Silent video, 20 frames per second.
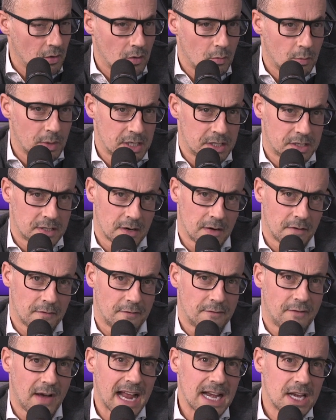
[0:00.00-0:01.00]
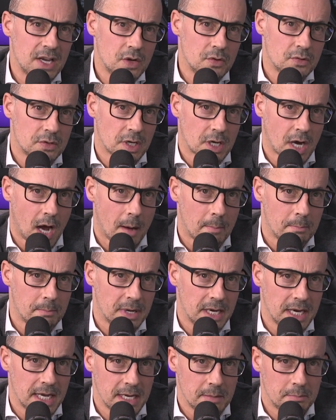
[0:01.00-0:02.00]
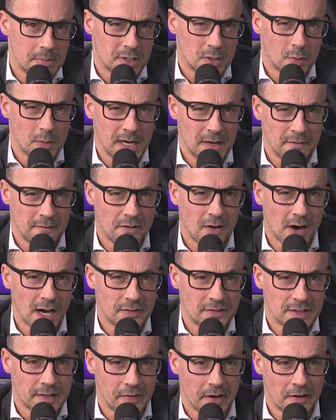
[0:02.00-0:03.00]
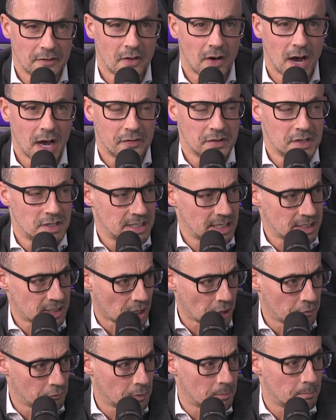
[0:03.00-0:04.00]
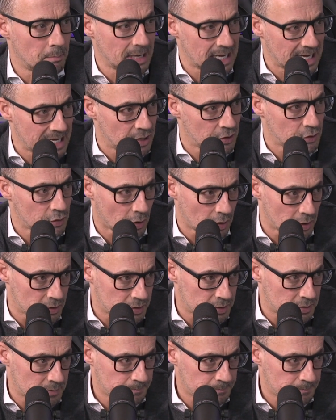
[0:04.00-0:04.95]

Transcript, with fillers: which values the company between five seventy-five and six hundred million dollars.